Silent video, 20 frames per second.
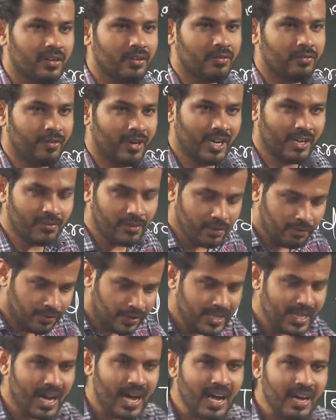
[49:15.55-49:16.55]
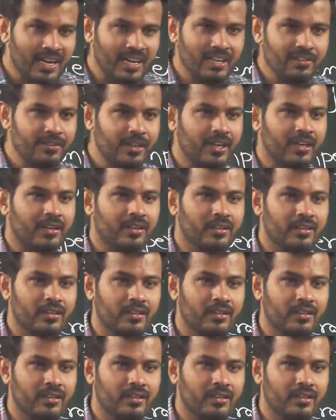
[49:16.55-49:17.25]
wherever we are living